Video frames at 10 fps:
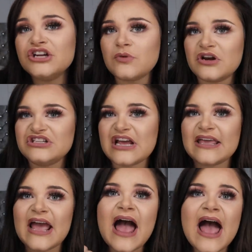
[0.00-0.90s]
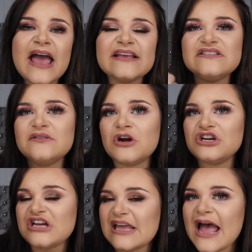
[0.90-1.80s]
you want to check your eyes, do you want
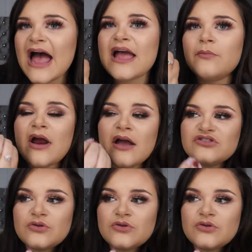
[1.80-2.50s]
to check your eyebrows,